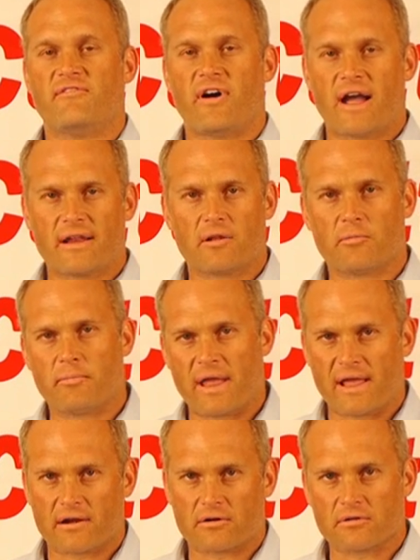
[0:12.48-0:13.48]
vinyl
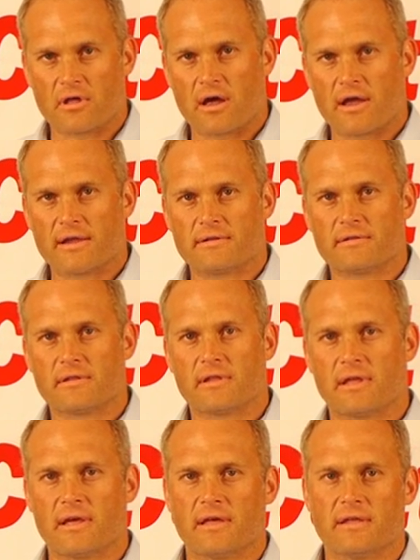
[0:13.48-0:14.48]
banner line.
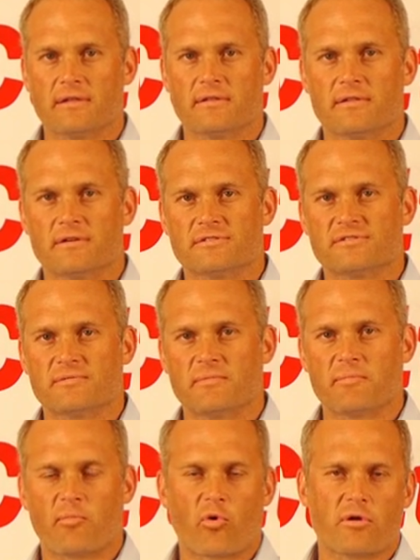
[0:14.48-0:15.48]
And there's
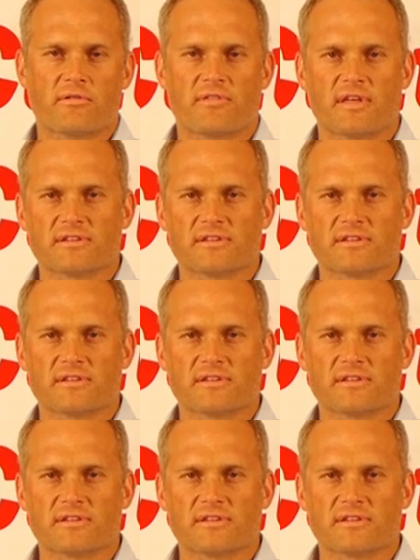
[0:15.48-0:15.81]
some important